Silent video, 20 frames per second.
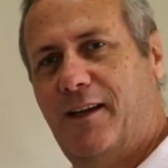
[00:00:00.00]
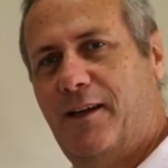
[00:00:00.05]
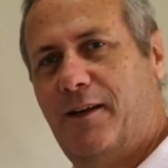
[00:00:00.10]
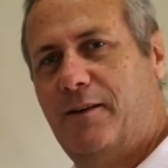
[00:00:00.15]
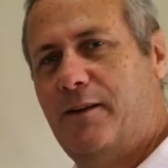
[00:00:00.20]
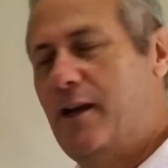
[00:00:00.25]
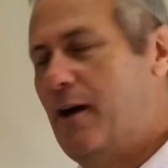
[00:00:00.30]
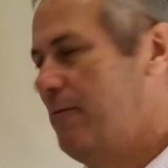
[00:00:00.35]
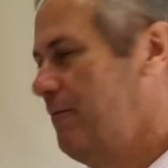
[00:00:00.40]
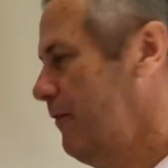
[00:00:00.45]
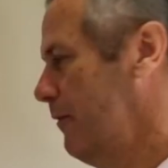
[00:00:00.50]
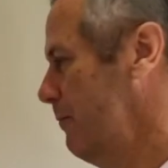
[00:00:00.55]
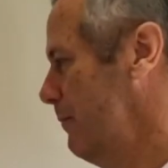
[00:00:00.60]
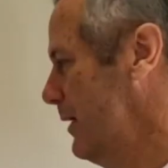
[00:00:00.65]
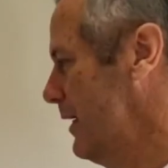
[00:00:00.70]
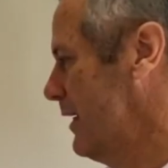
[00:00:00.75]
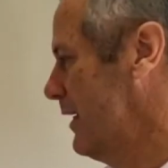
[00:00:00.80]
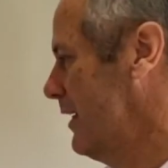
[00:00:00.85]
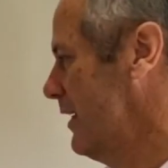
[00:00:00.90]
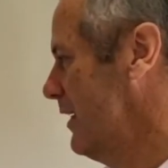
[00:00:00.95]
Now, for
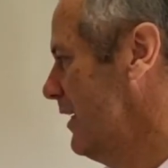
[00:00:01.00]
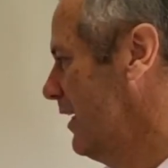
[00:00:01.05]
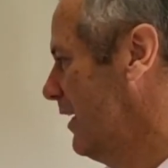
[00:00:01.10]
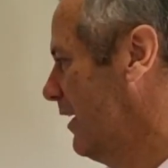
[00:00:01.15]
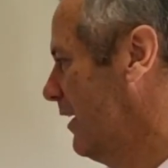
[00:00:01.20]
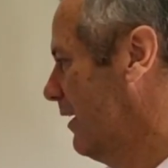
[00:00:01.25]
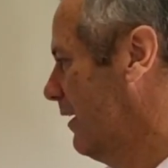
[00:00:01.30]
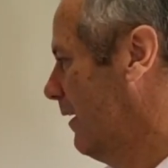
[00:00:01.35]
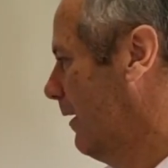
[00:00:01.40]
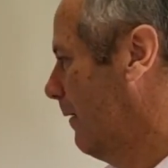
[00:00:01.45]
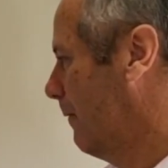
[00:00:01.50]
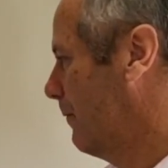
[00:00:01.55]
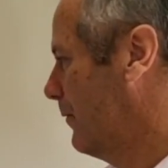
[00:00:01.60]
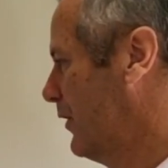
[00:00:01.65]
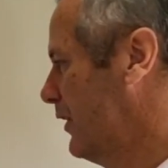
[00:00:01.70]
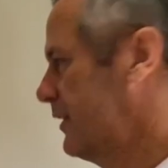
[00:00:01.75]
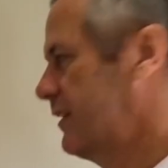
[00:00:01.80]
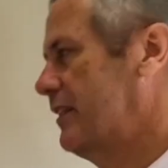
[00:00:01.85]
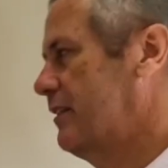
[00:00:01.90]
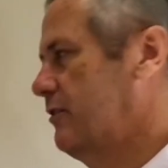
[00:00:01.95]
me,
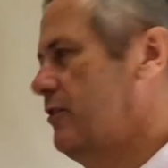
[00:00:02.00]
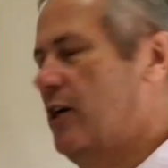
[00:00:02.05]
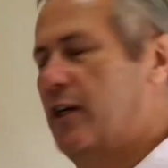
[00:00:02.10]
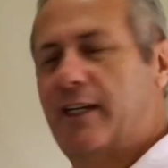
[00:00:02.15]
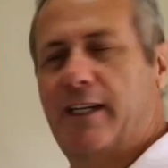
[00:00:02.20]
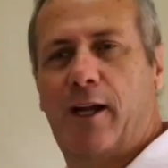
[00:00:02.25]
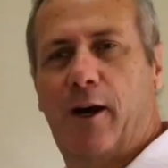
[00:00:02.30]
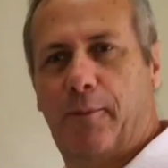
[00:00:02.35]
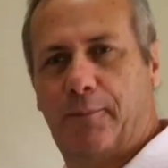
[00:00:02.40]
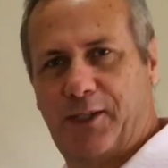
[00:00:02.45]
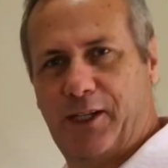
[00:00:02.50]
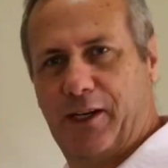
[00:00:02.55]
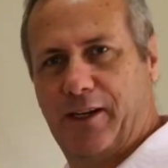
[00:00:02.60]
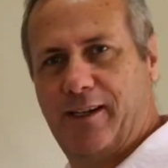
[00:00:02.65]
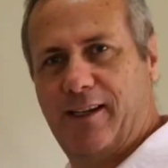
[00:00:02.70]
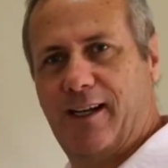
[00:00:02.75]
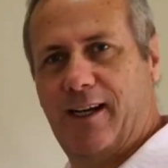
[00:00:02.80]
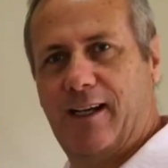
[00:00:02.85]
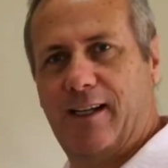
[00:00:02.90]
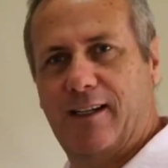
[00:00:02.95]
this is not an option.
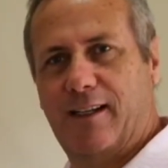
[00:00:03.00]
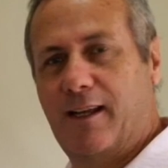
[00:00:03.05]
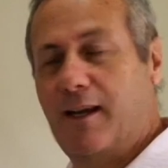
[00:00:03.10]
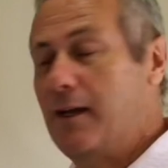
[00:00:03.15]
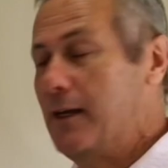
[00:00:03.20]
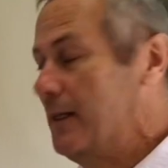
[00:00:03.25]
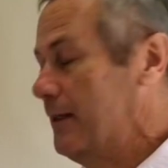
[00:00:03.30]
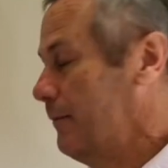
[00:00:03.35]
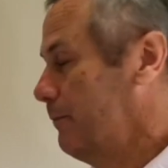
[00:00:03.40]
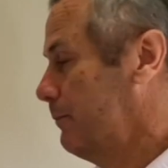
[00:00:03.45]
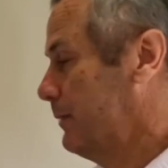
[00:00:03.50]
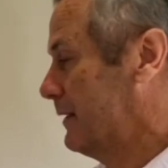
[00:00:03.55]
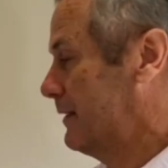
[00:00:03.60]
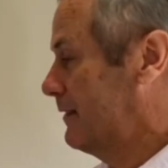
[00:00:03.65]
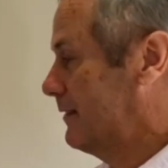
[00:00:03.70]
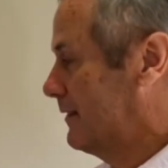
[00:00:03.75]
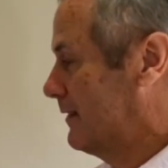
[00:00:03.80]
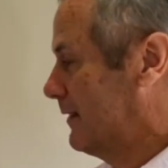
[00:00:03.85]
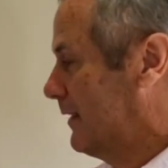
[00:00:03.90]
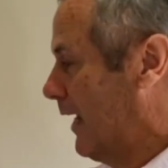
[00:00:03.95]
But
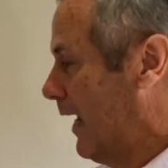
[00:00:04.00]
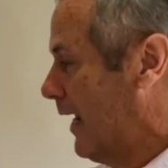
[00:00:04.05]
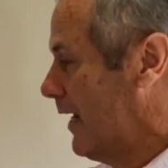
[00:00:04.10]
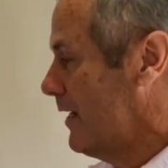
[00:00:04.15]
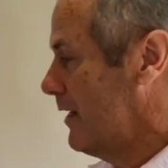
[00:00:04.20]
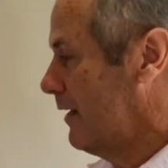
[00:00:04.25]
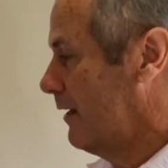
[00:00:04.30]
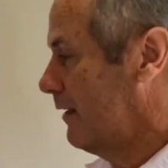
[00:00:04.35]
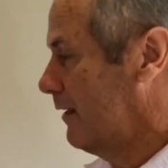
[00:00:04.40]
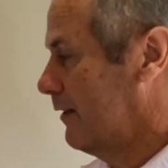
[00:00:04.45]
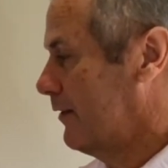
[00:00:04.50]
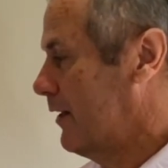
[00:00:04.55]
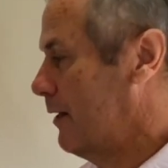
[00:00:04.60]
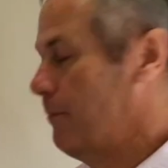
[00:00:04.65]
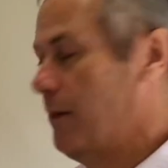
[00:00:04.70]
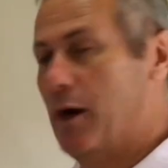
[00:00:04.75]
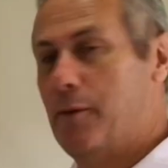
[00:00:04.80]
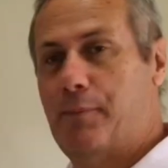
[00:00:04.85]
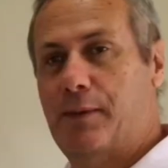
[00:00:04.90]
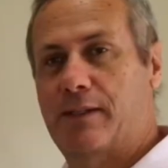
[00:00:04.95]
hey, there
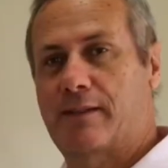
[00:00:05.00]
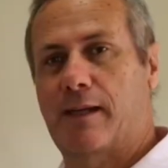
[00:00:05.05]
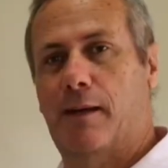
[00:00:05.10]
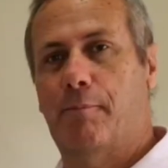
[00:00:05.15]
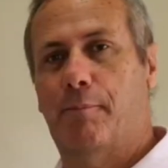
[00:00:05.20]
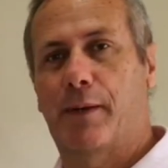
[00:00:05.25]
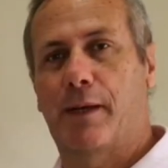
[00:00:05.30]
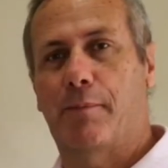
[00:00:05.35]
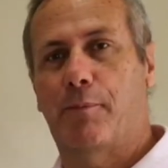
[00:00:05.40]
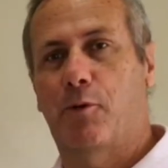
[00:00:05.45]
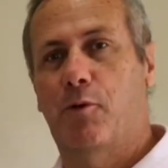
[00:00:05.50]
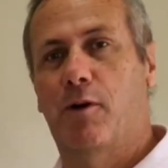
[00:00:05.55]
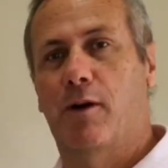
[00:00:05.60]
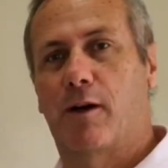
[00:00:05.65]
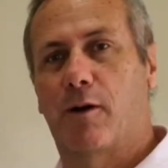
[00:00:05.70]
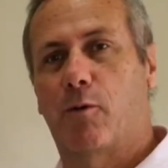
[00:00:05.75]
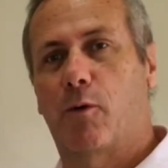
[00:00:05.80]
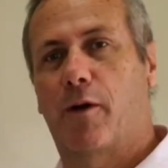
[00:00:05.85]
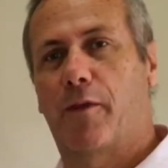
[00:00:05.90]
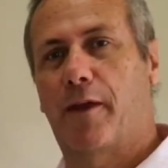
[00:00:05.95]
might be some people
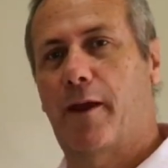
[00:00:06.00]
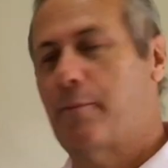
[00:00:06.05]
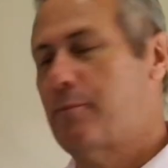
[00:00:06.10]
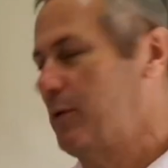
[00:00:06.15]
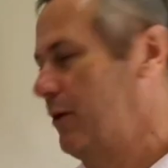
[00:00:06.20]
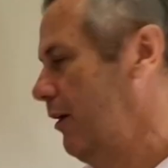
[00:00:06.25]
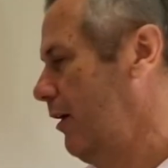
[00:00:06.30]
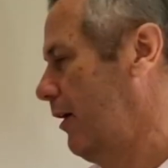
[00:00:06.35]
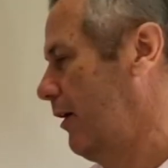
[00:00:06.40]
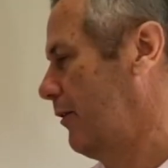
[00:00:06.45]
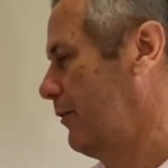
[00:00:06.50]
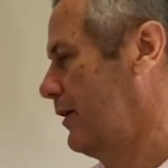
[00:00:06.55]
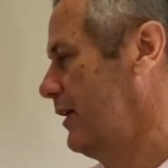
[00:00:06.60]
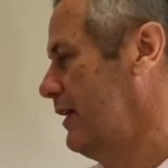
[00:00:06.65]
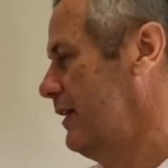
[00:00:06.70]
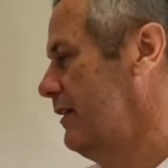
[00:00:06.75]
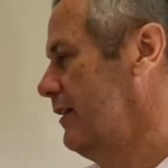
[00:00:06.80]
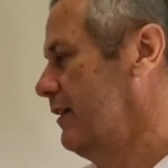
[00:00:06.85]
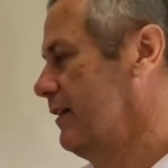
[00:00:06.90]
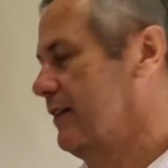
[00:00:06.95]
where their
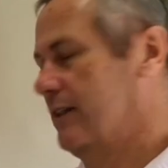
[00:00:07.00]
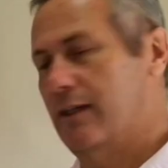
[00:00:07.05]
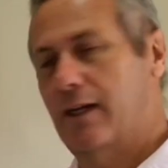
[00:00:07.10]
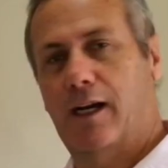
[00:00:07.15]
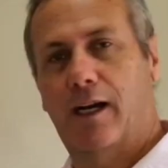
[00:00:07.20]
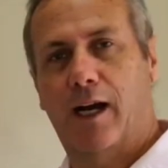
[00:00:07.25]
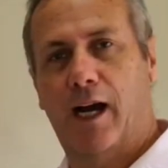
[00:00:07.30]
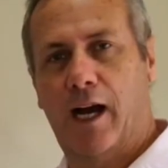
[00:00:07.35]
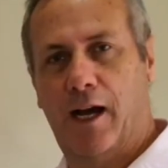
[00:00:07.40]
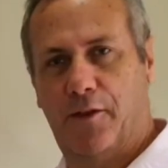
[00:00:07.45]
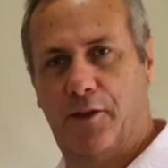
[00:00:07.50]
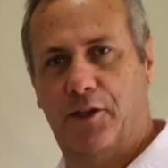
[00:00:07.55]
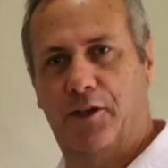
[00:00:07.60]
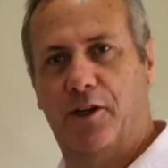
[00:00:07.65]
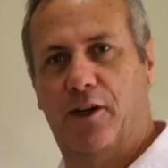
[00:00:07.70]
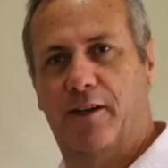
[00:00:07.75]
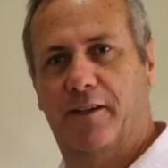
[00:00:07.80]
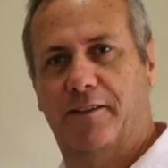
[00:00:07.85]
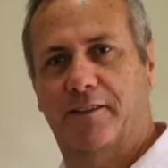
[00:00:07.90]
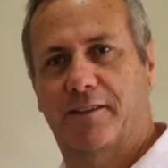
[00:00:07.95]
priority are the
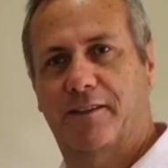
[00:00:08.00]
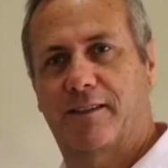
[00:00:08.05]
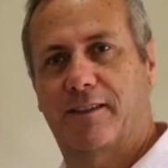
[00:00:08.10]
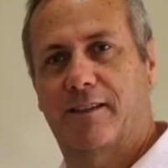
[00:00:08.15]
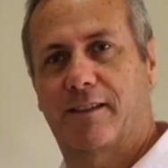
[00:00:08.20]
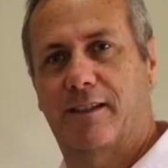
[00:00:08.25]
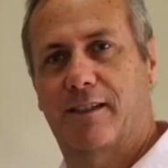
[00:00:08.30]
dollars.